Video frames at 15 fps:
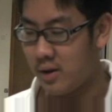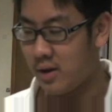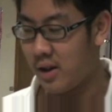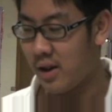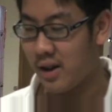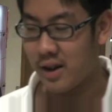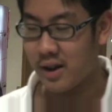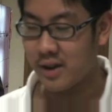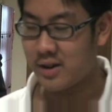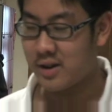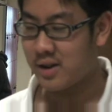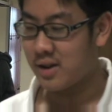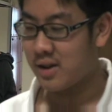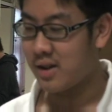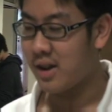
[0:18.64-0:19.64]
Yeah,
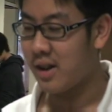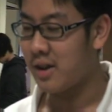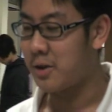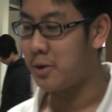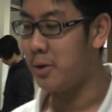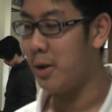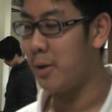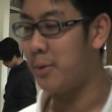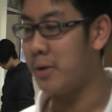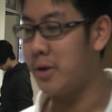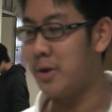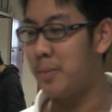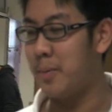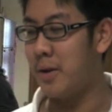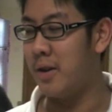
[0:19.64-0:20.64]
it's kind of cool at
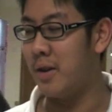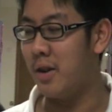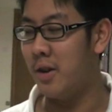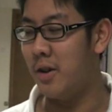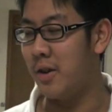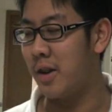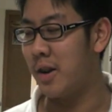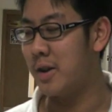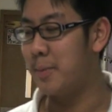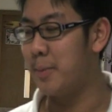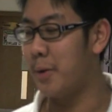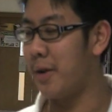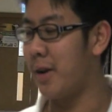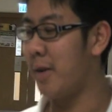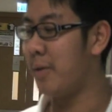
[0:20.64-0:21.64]
first, but no, it gets
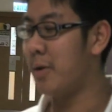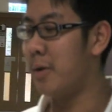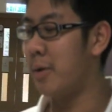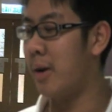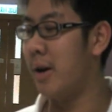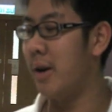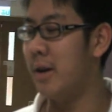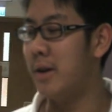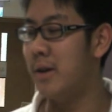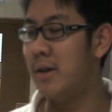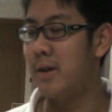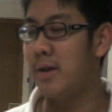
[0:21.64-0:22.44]
boring after a while.